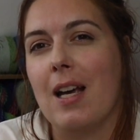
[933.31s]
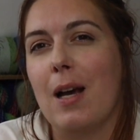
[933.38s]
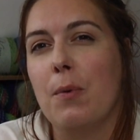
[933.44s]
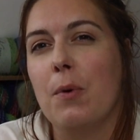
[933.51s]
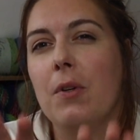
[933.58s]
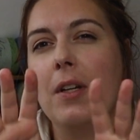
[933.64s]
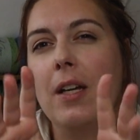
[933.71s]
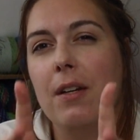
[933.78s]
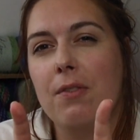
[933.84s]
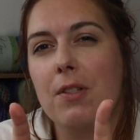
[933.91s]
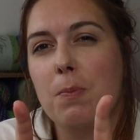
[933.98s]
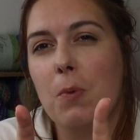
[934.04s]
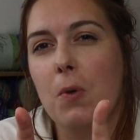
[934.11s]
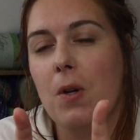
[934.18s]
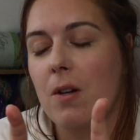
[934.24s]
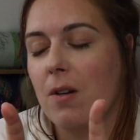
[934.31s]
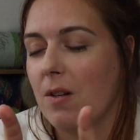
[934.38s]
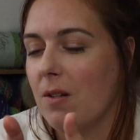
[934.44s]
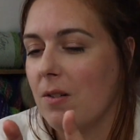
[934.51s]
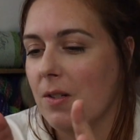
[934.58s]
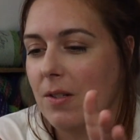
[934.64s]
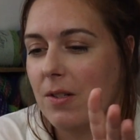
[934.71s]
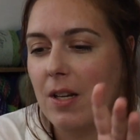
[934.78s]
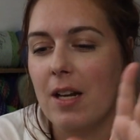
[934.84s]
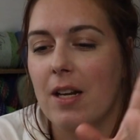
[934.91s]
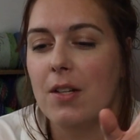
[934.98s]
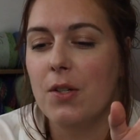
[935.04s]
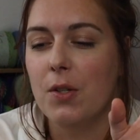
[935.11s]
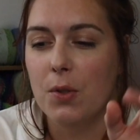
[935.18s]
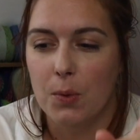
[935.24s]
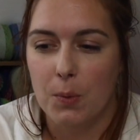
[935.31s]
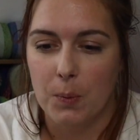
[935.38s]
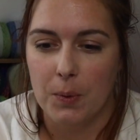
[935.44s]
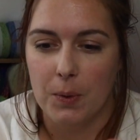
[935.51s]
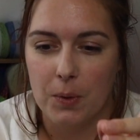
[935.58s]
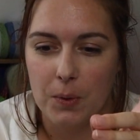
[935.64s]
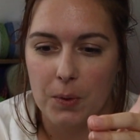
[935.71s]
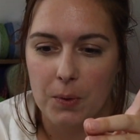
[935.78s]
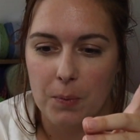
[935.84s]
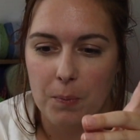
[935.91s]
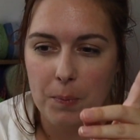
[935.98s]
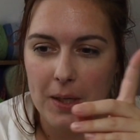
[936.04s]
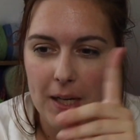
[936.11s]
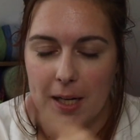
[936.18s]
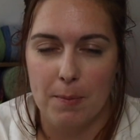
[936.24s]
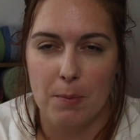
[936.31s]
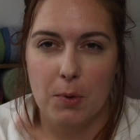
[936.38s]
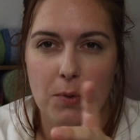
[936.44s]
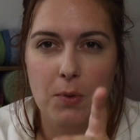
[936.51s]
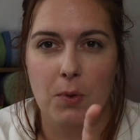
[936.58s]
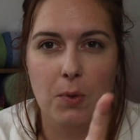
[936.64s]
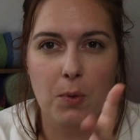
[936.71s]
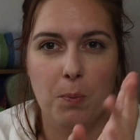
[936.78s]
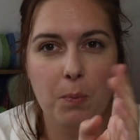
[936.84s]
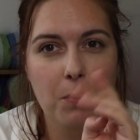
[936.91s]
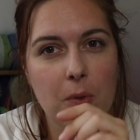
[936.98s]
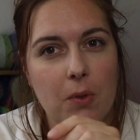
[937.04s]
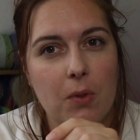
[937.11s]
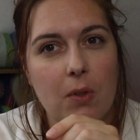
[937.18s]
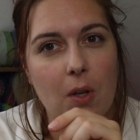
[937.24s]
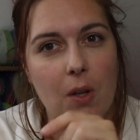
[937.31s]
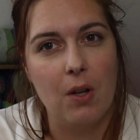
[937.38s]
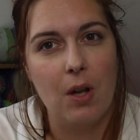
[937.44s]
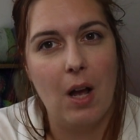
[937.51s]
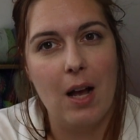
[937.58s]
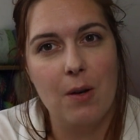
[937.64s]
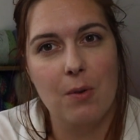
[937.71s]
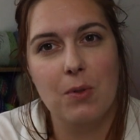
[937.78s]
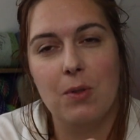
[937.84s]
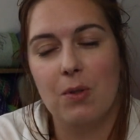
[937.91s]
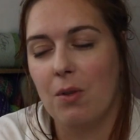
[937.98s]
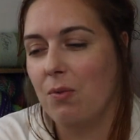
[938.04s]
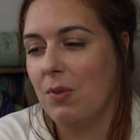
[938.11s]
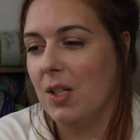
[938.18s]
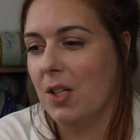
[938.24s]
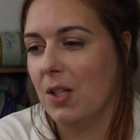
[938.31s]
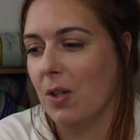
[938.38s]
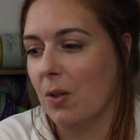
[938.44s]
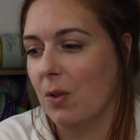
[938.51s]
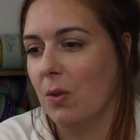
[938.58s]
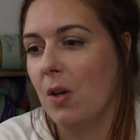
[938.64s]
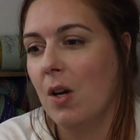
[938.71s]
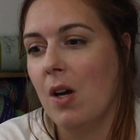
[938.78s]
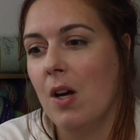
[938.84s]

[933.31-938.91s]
I will give a spoiler alert and you will be able to put out the video